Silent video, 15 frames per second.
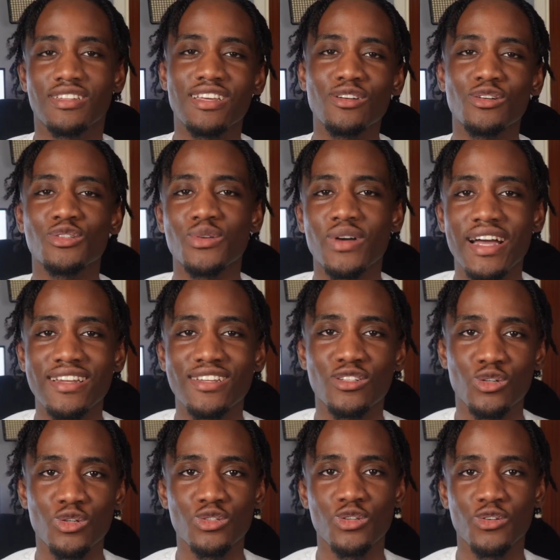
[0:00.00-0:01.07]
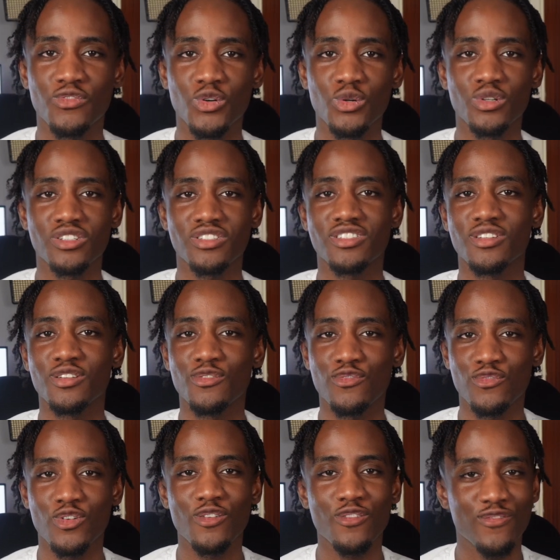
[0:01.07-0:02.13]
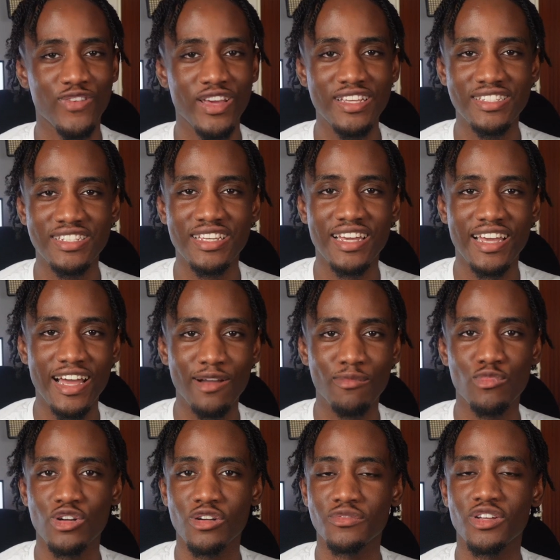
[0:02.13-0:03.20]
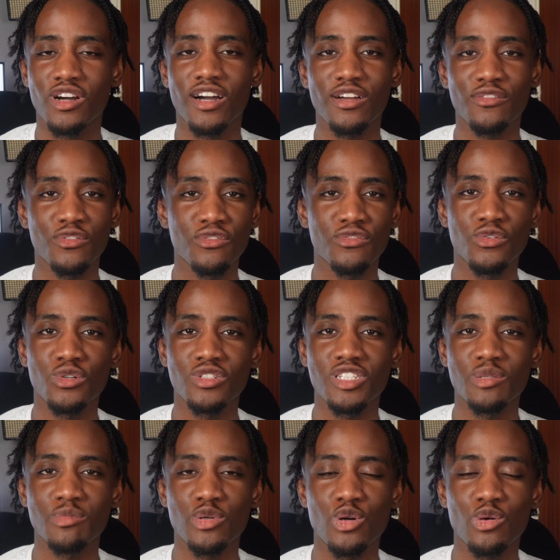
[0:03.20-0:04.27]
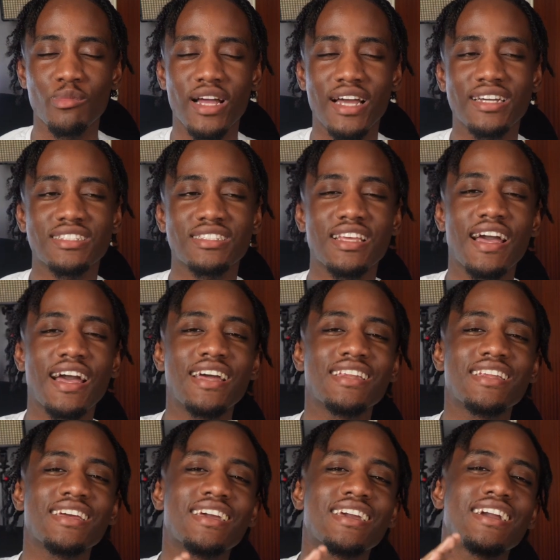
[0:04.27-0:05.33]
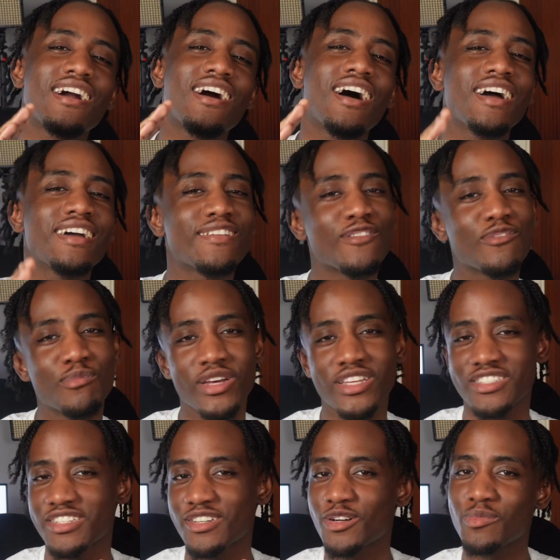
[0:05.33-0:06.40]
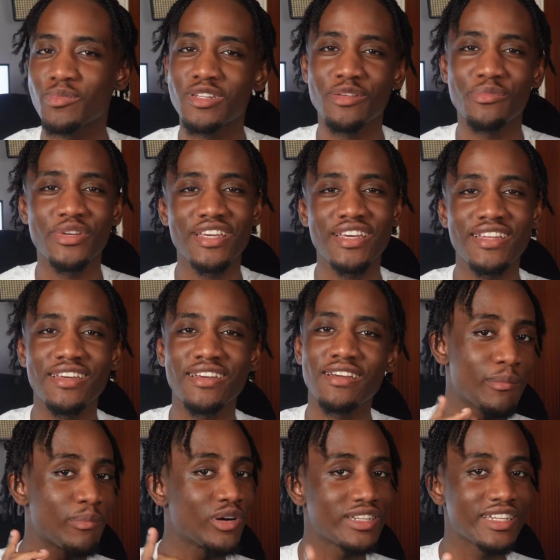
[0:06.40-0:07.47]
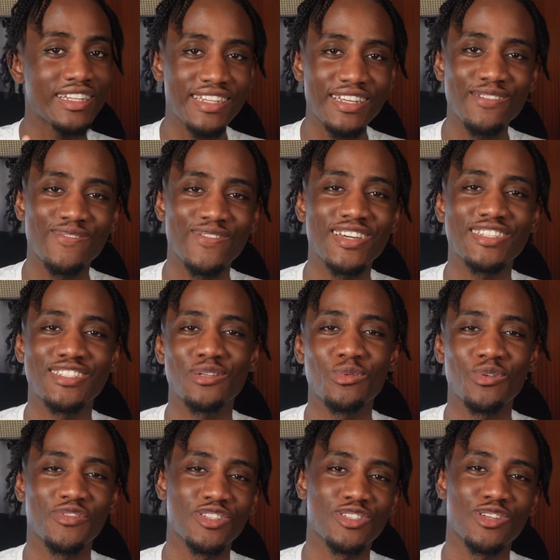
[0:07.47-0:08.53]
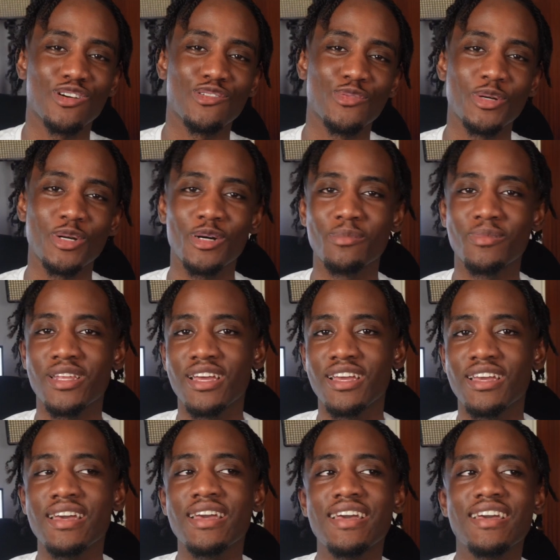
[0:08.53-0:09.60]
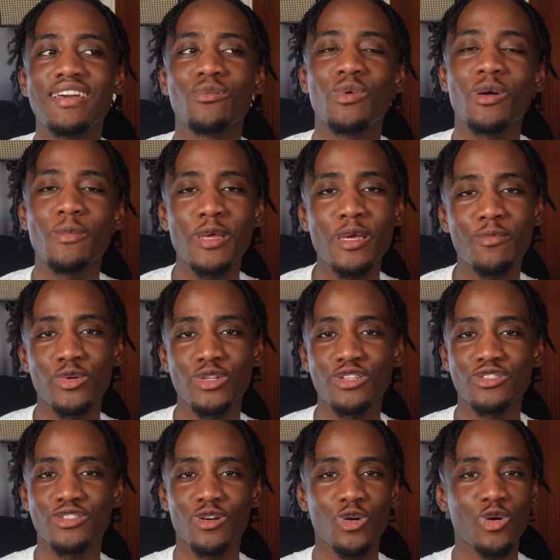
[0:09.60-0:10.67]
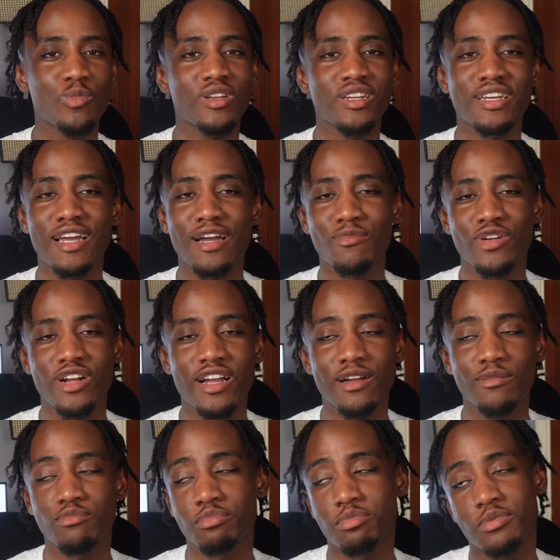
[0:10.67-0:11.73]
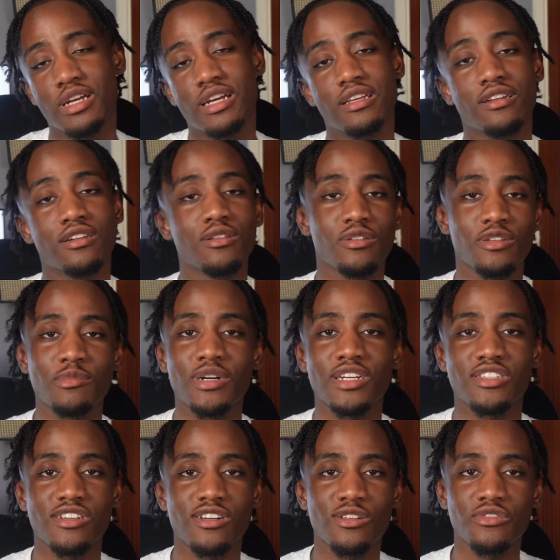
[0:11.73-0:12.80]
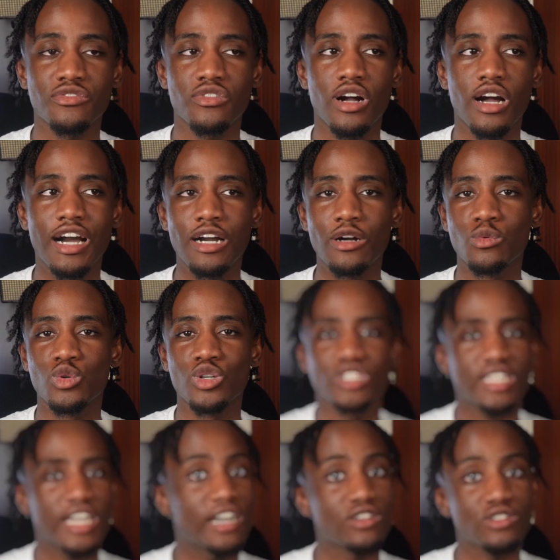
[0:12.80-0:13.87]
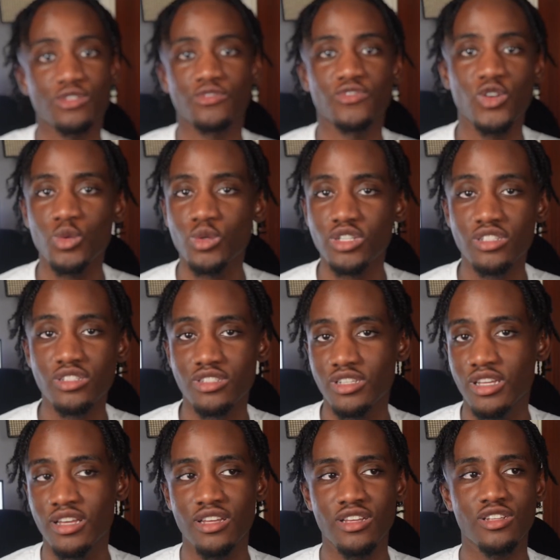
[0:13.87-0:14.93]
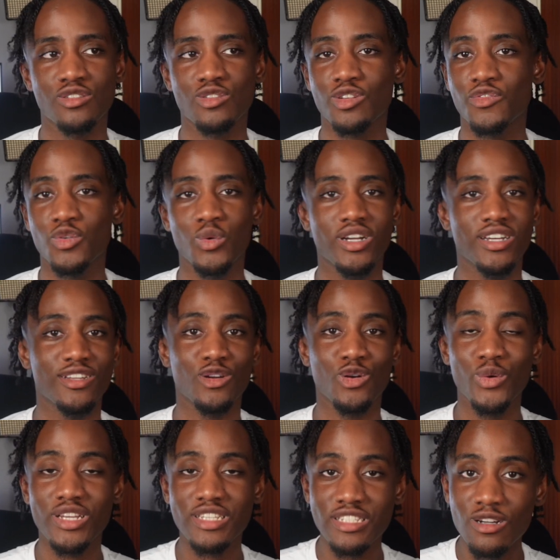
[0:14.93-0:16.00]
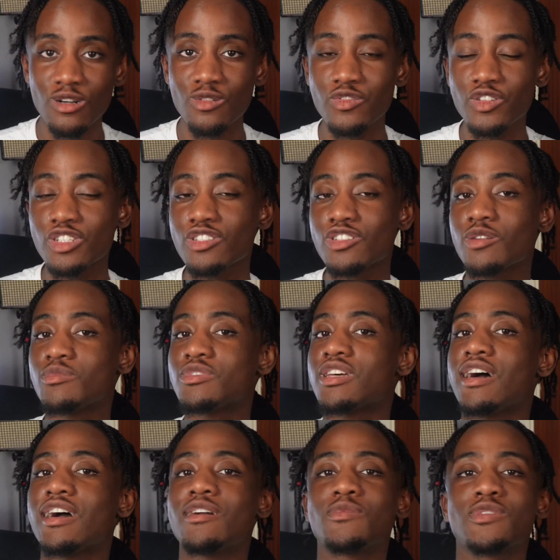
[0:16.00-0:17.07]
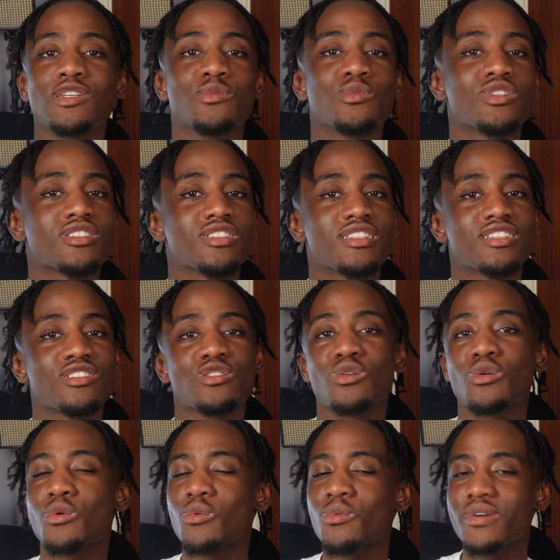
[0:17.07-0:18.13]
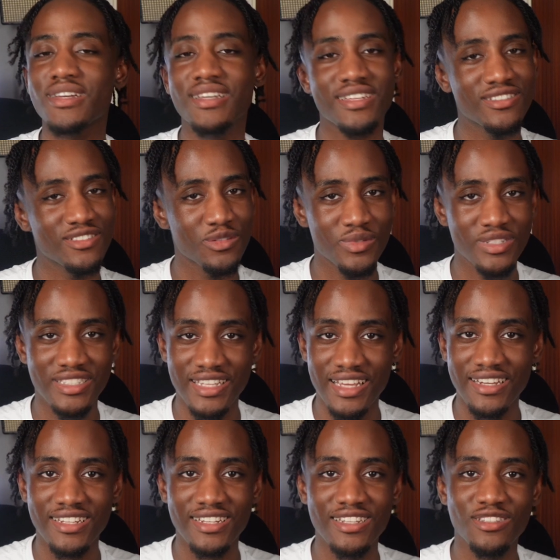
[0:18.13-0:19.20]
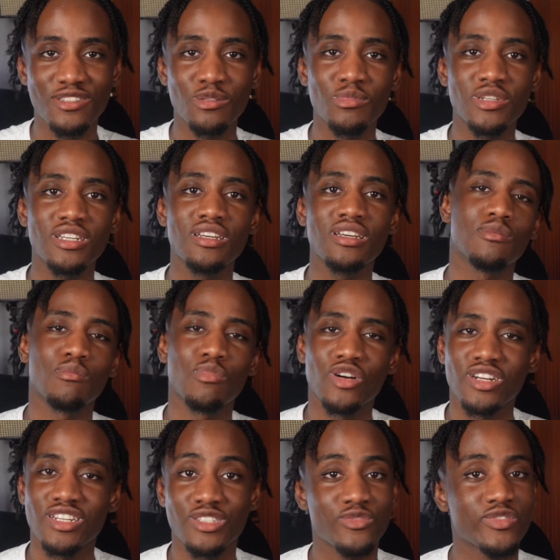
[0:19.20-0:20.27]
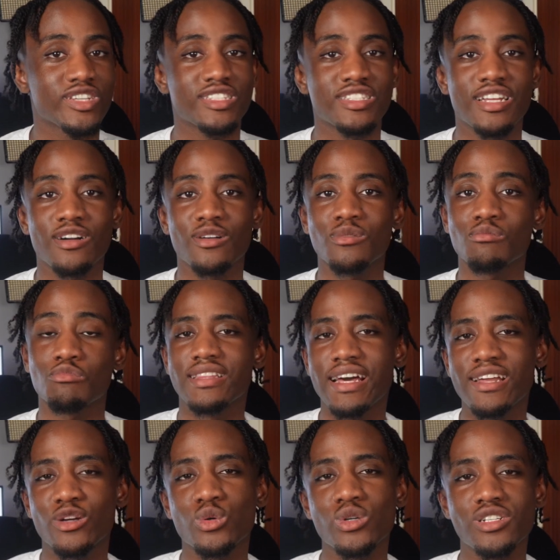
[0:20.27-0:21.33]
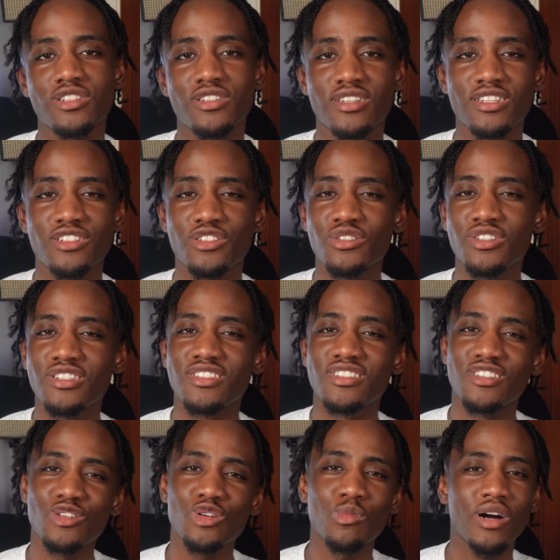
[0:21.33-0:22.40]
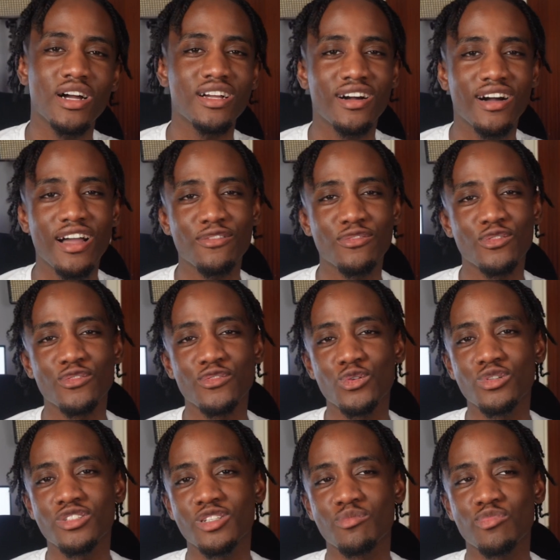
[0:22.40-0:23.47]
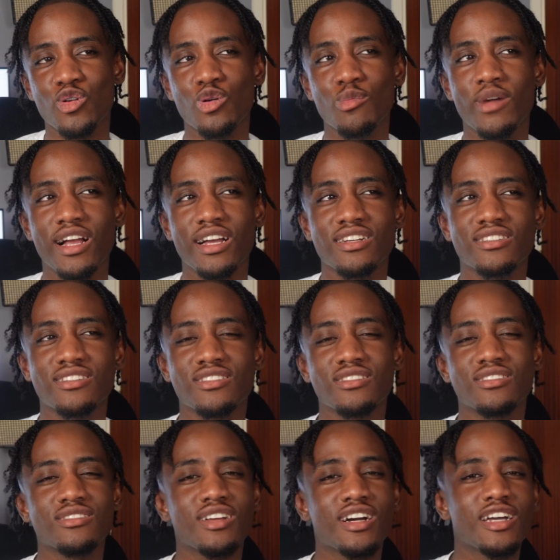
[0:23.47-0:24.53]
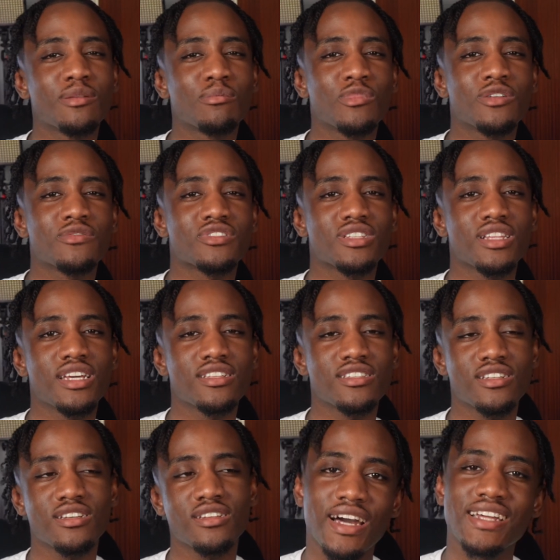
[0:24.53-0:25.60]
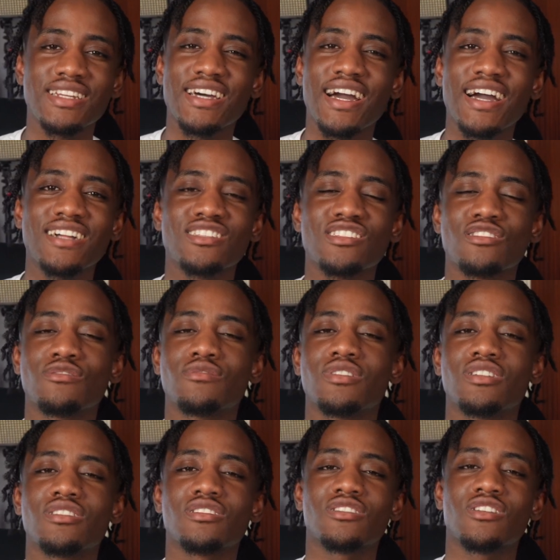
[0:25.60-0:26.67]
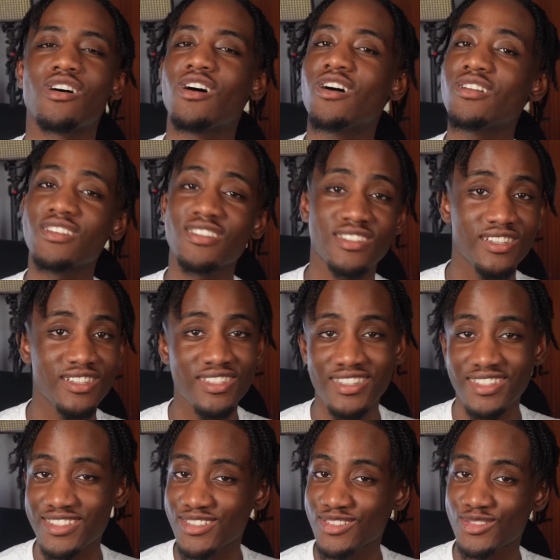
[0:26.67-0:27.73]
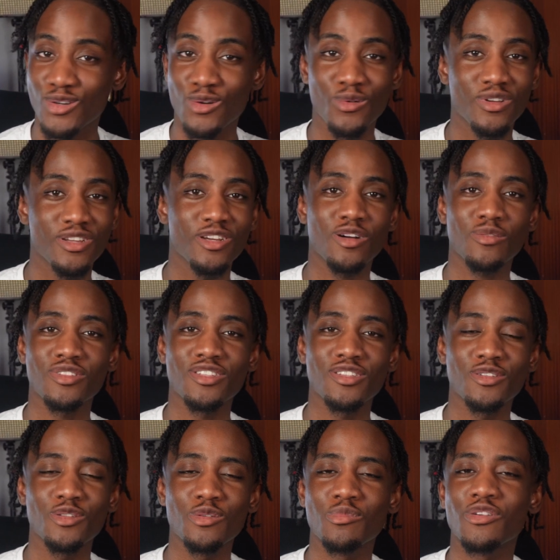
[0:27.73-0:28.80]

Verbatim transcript: They also added autofocus to the front facing camera of the iPhone 14 Pro Max, and they kind of messed it up in the beginning, but they did fix it with a software update. When people used to open the camera app, including myself, I was out of focus. So if you wanted a quick selfie, sometimes it wasn't as quick as you intended it to be, but it's fixed now. Now the question is, should you still buy an iPhone 14 Pro Max 9 months later? And the answer is, honestly, it's totally up to you.